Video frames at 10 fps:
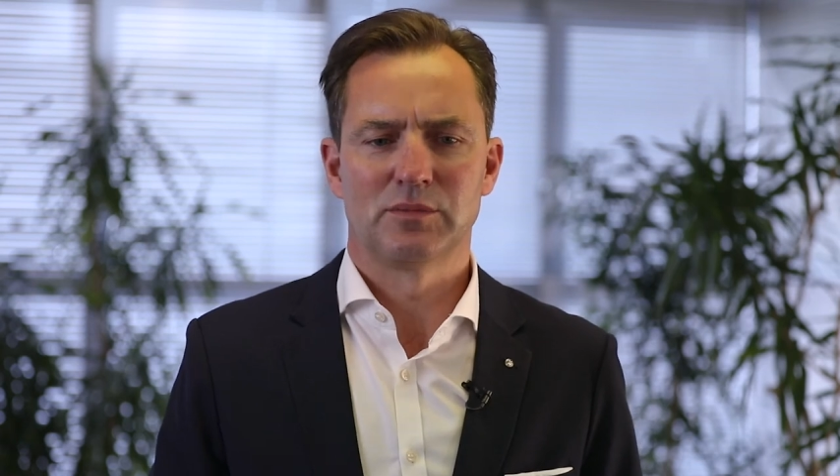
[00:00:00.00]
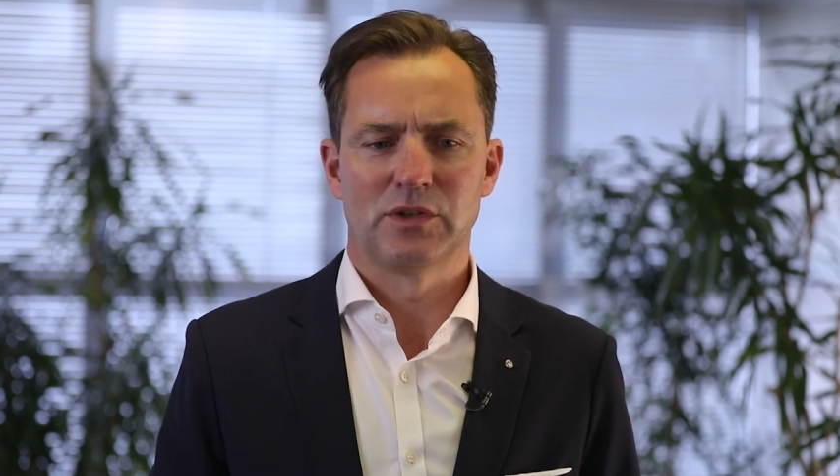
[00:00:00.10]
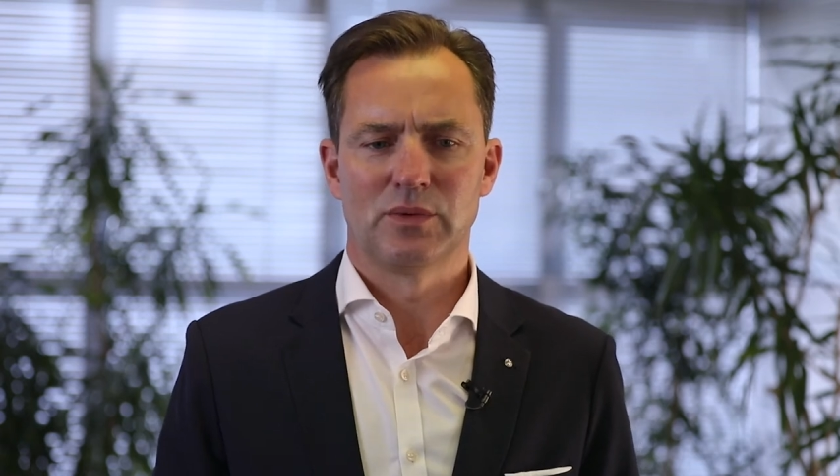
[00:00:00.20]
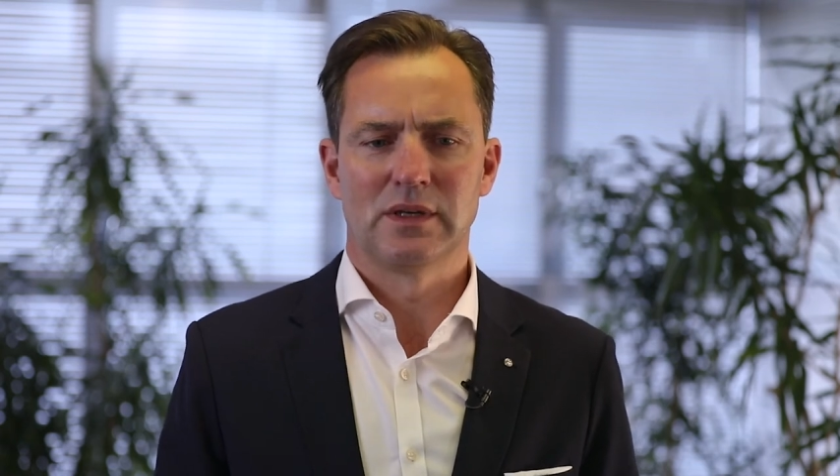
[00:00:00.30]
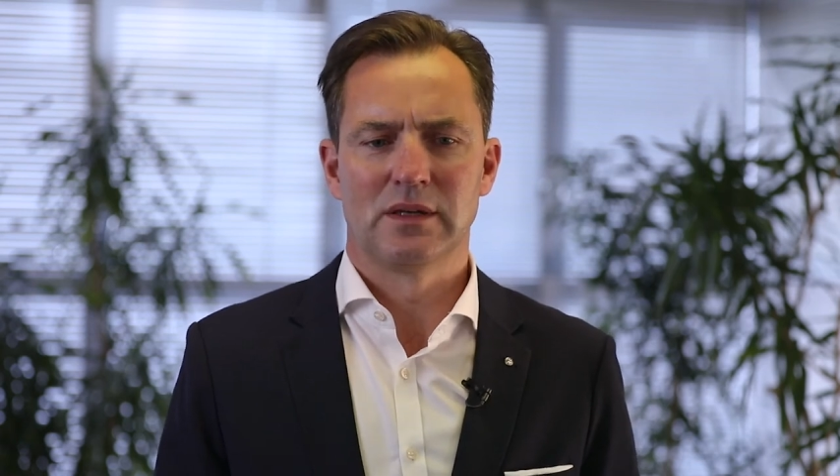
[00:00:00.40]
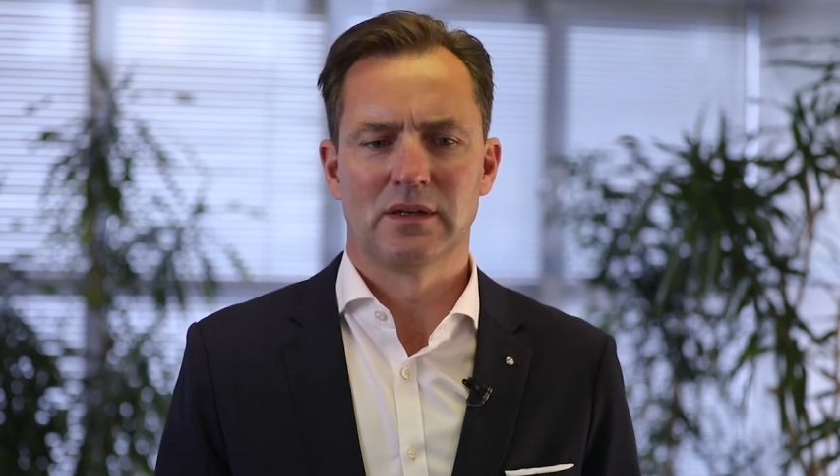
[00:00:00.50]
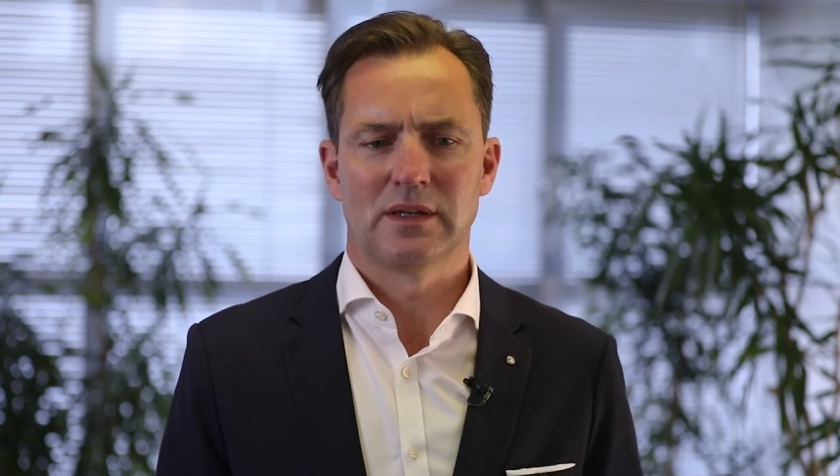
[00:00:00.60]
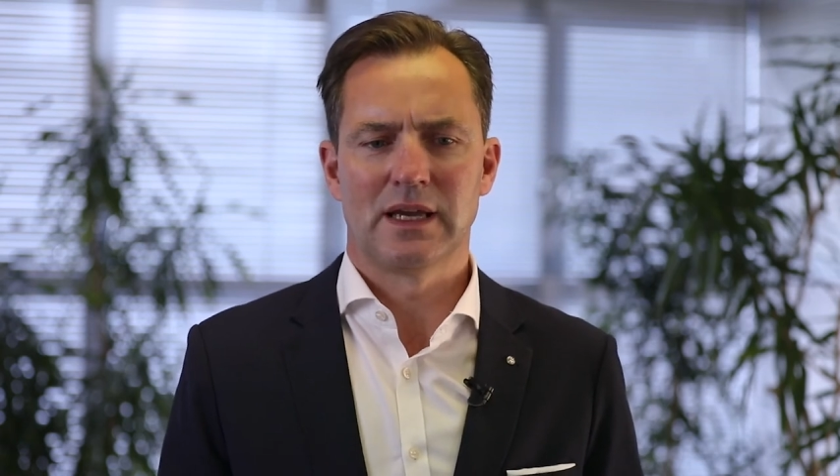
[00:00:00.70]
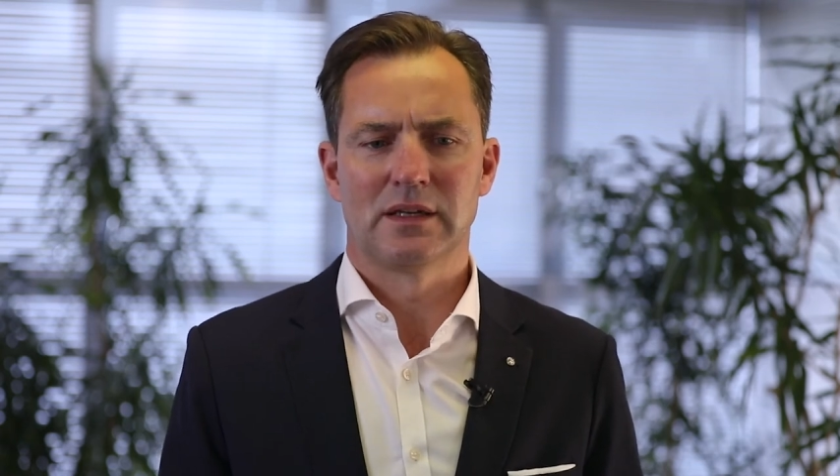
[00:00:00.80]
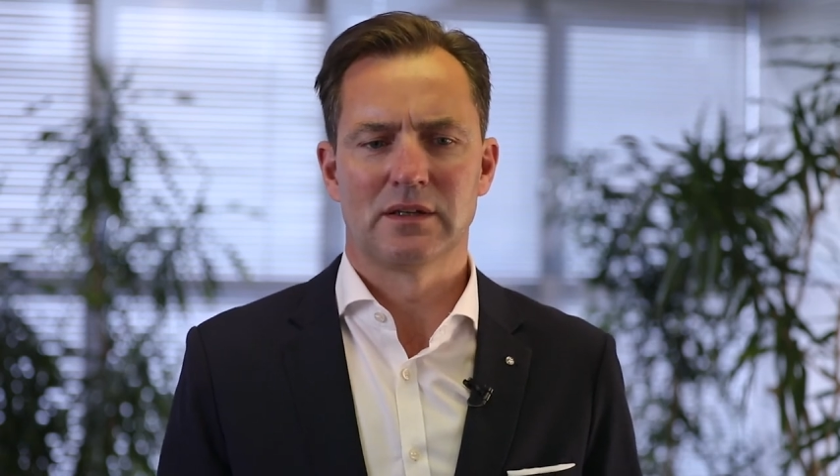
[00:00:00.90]
between
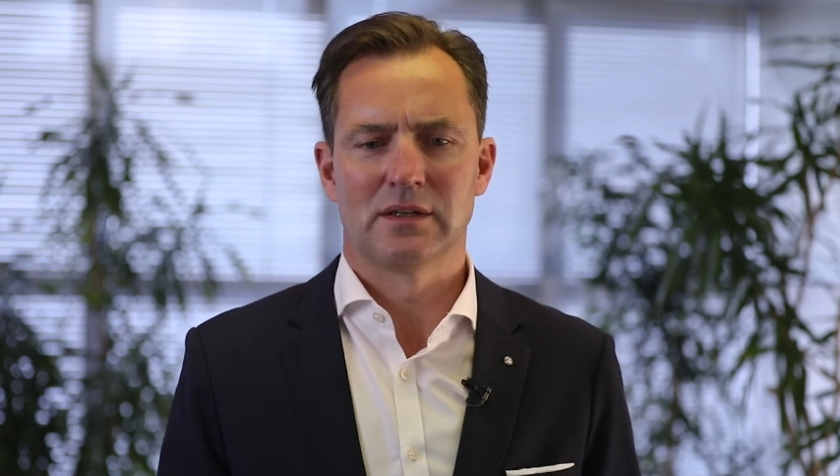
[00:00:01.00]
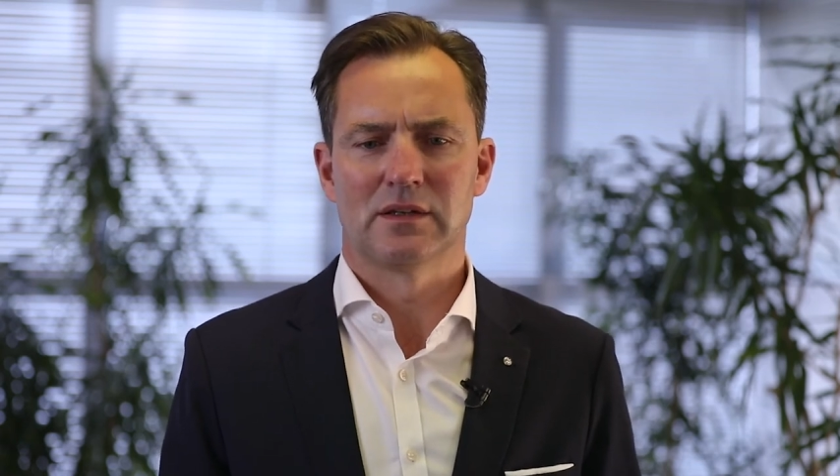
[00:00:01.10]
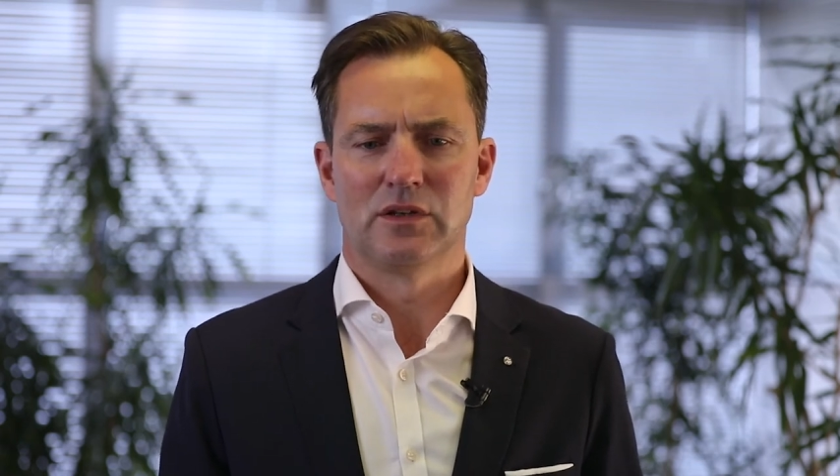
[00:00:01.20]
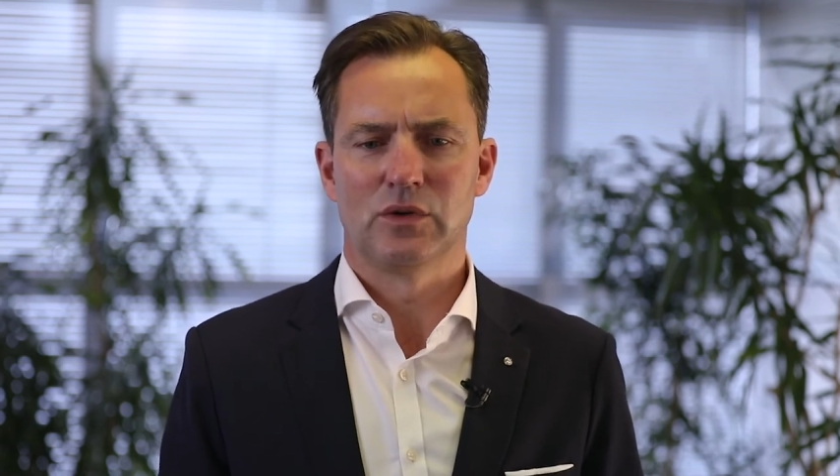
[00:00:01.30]
Canada,